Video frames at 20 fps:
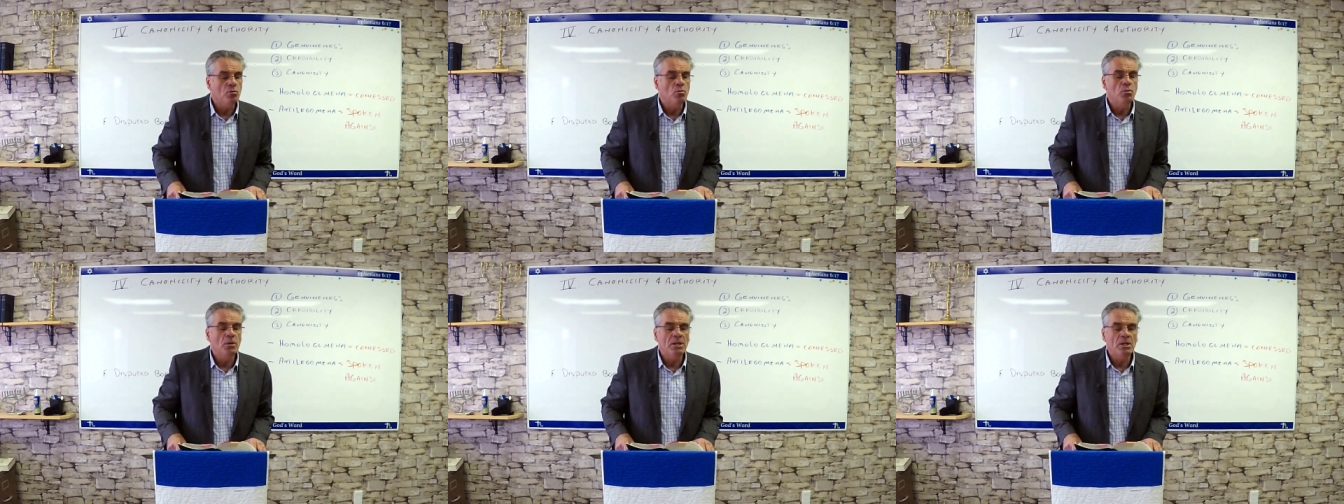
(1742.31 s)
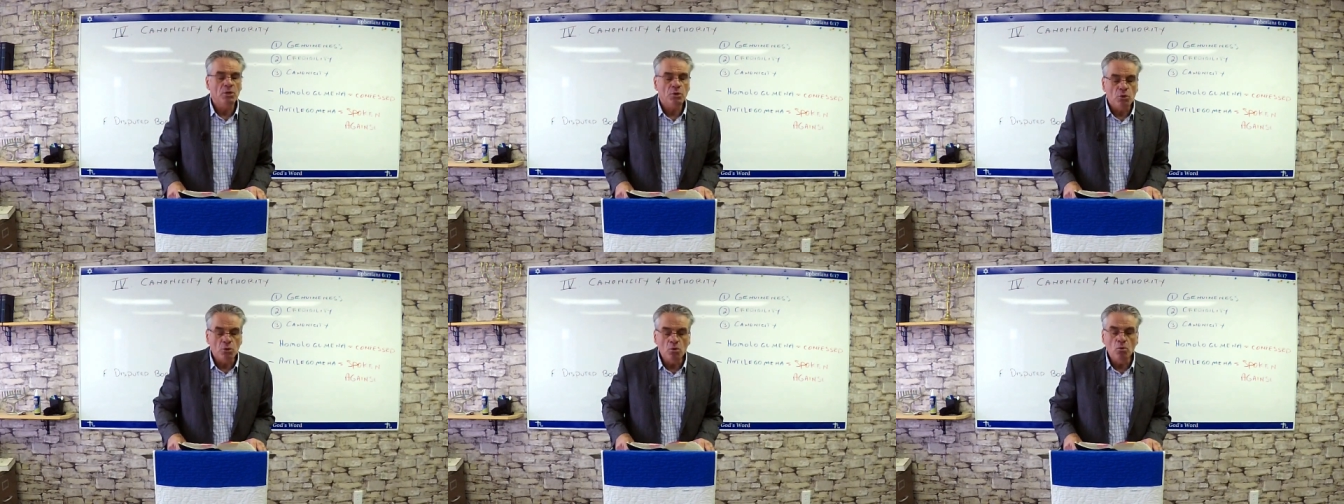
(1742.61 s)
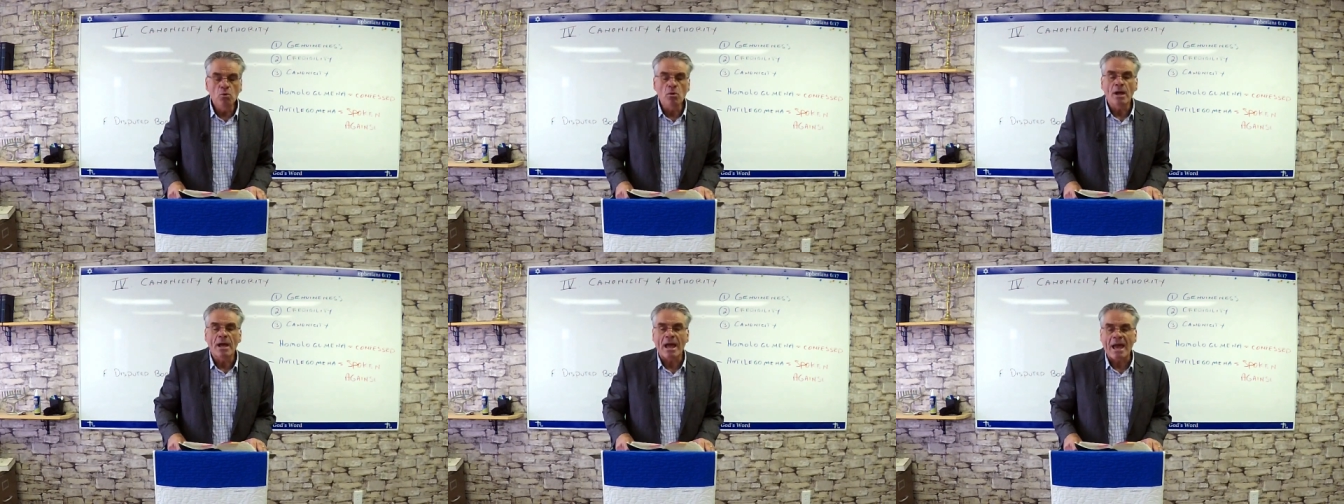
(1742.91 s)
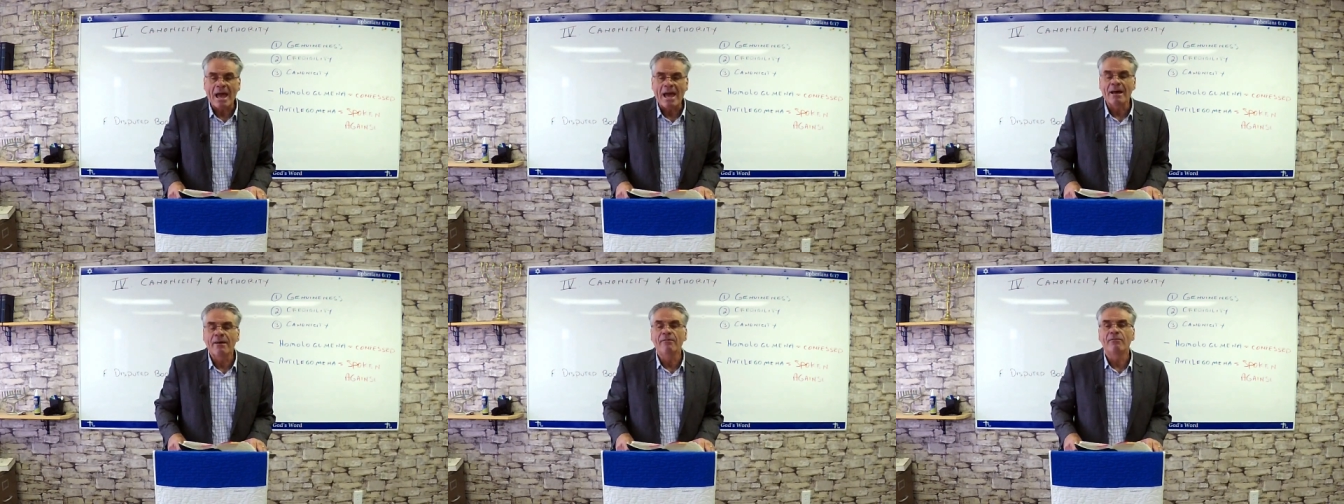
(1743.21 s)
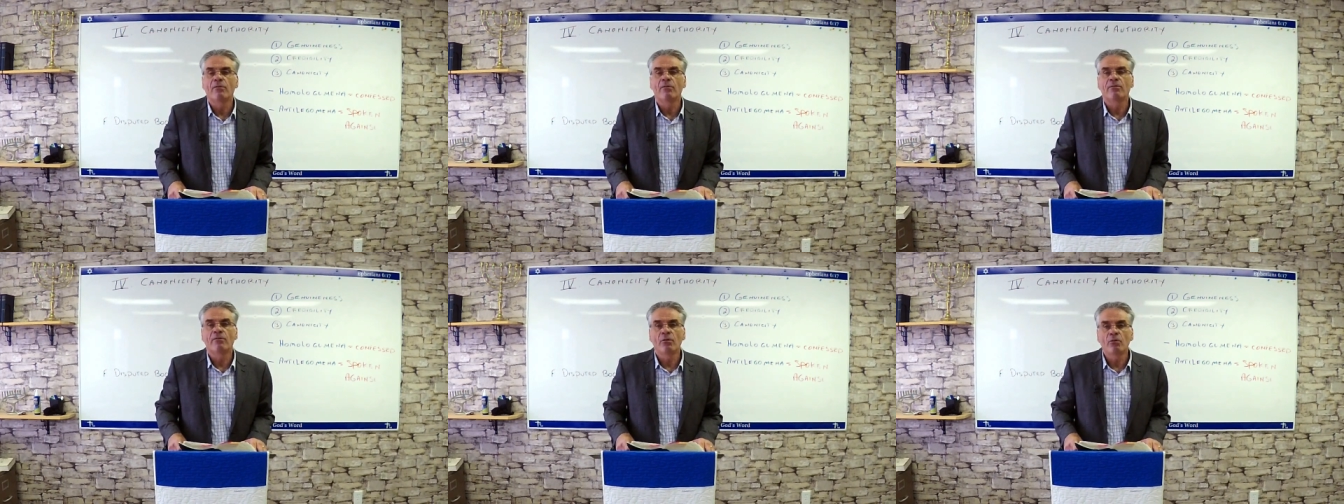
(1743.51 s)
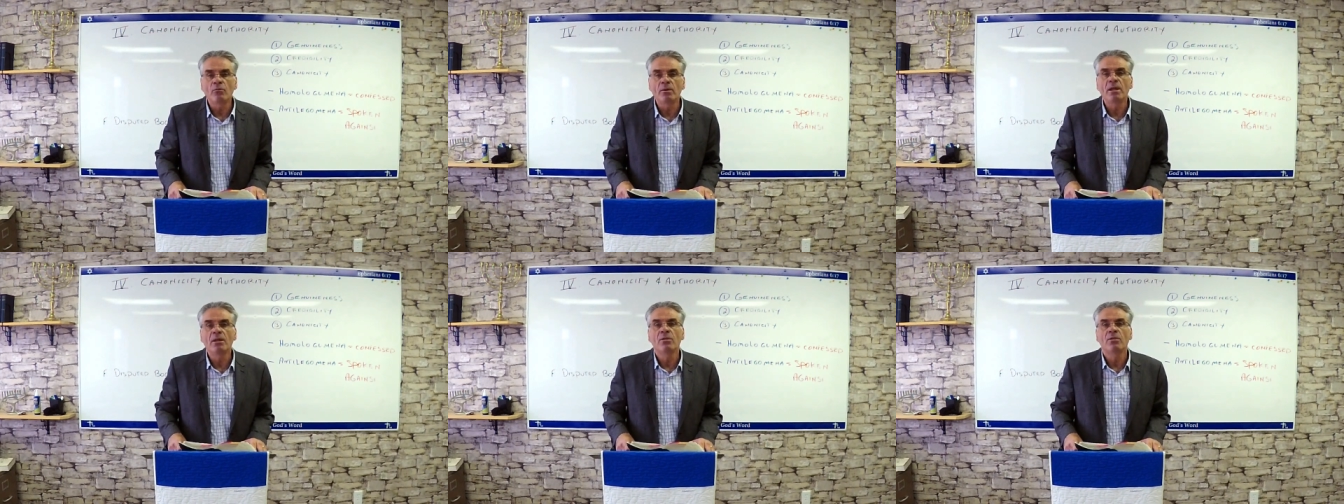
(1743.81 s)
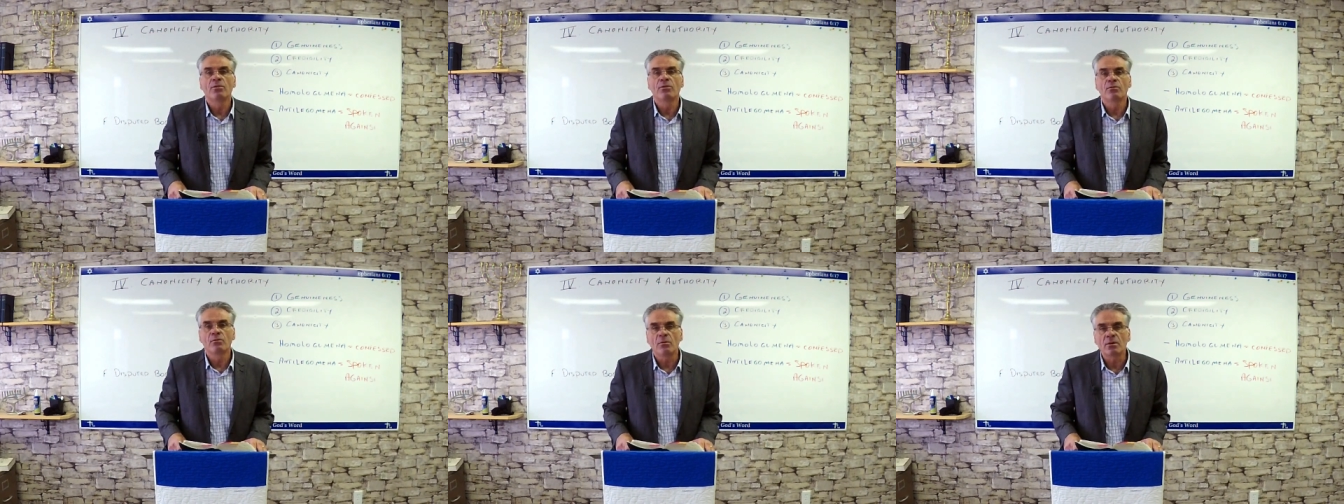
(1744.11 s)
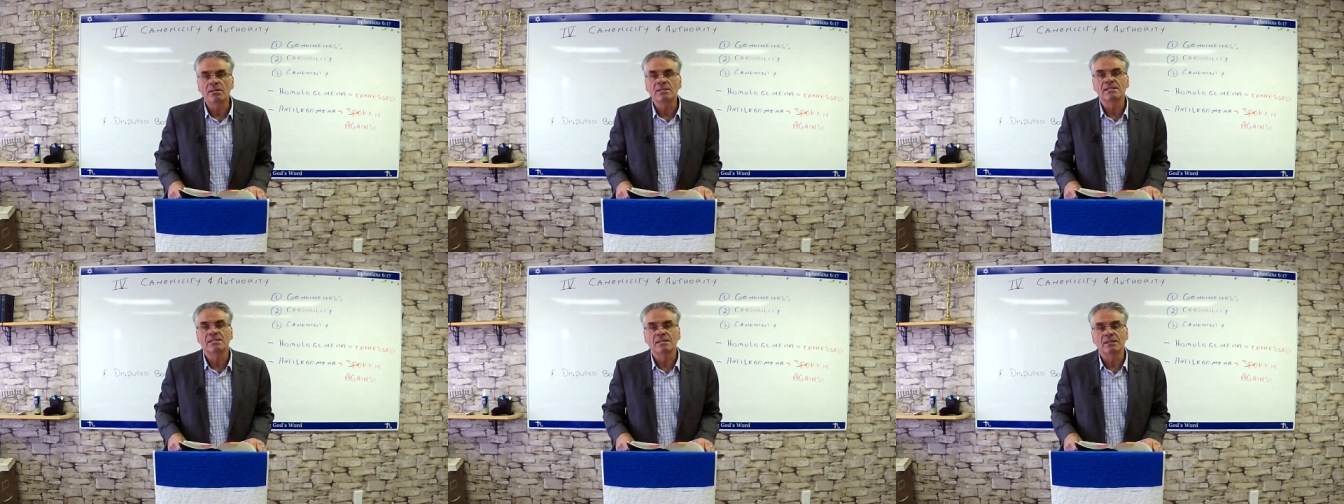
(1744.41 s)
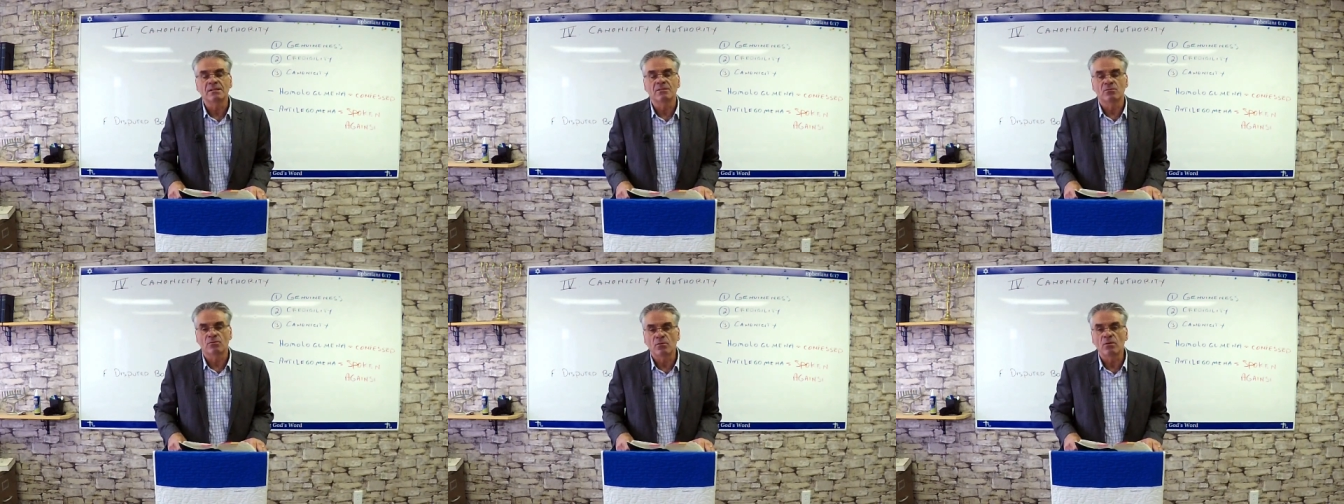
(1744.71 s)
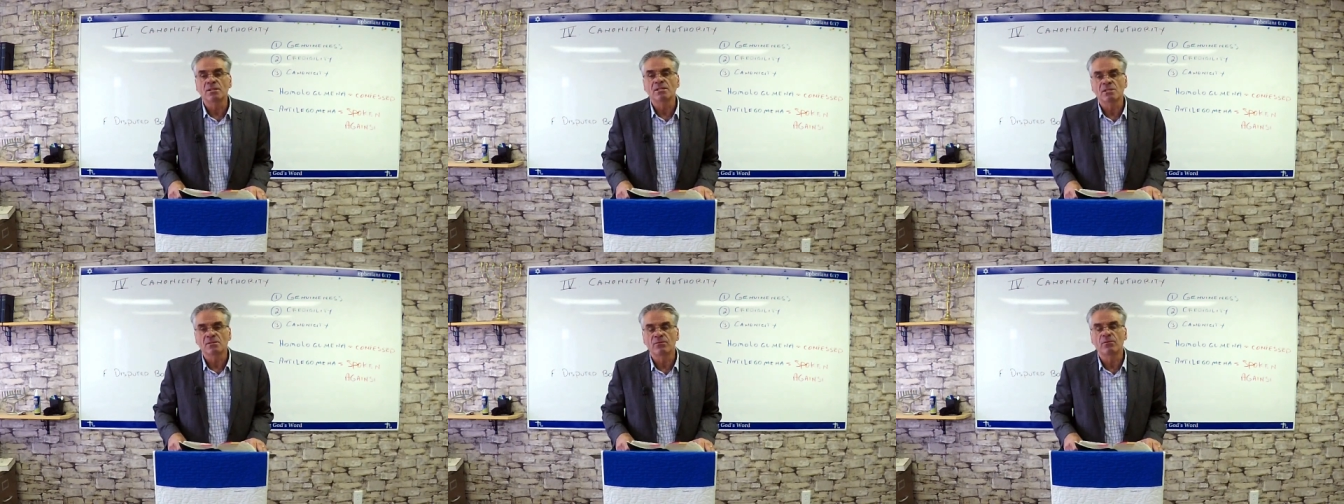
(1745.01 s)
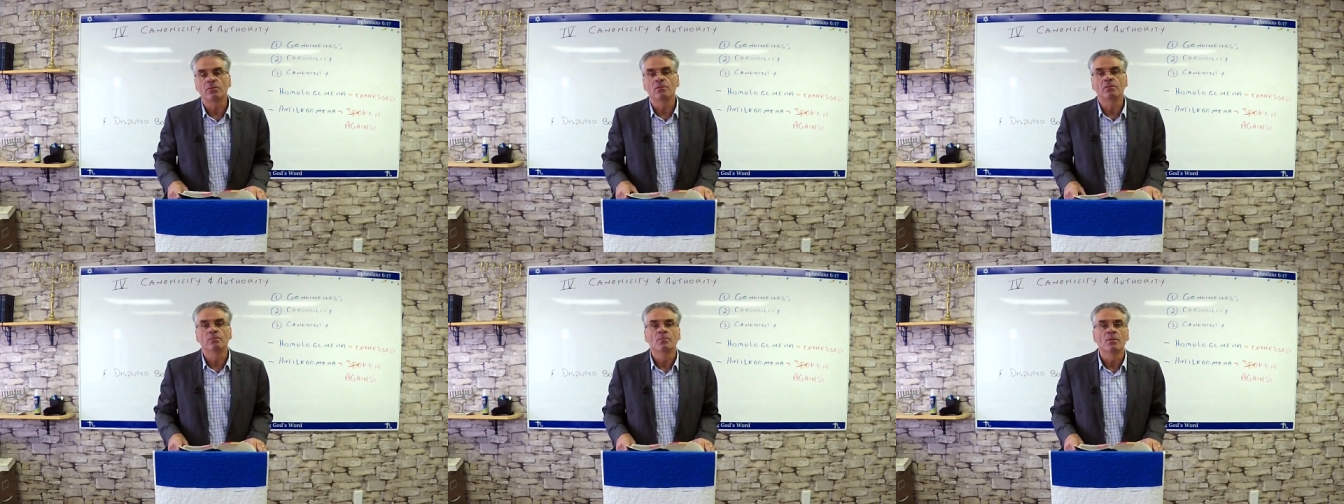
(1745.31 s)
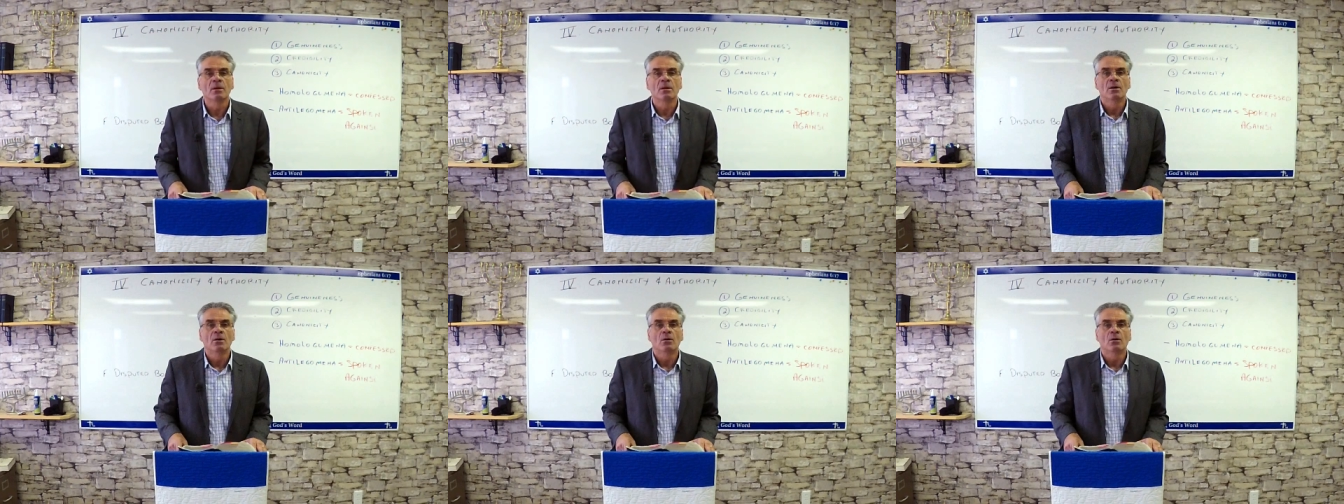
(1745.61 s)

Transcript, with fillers: we do have a very thrusty, trustful